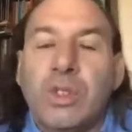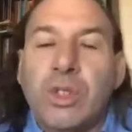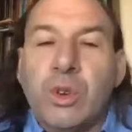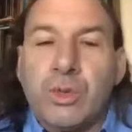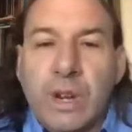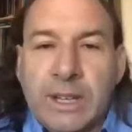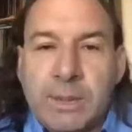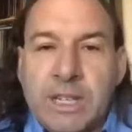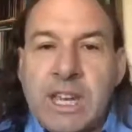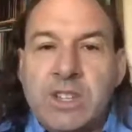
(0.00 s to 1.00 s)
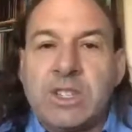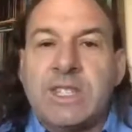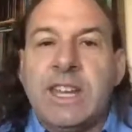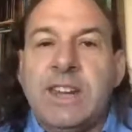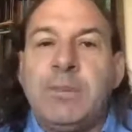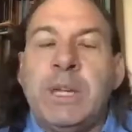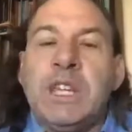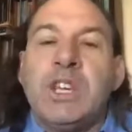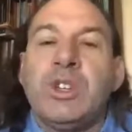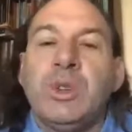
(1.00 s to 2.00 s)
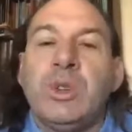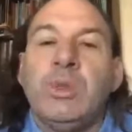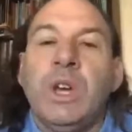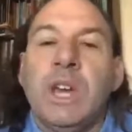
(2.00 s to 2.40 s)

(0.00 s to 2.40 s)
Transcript: those recommendations that have been issued